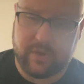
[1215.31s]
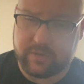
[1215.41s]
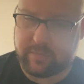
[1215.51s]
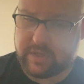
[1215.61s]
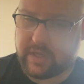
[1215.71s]

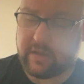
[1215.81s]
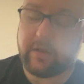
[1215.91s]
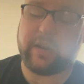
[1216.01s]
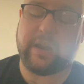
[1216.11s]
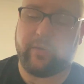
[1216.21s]

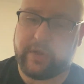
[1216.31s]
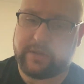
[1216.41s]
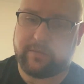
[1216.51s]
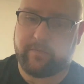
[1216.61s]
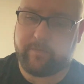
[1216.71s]
particular, now
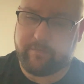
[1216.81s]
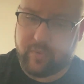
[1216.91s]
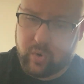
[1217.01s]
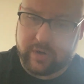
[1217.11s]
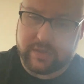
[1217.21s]
these
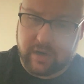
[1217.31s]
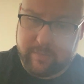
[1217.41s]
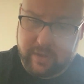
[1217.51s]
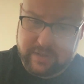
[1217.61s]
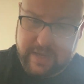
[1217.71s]
boards are
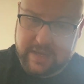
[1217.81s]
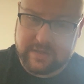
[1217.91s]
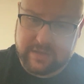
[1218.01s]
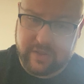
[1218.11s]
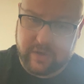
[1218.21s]
built
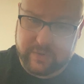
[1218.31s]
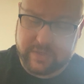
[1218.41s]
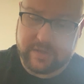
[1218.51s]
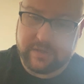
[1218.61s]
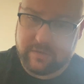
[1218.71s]
into those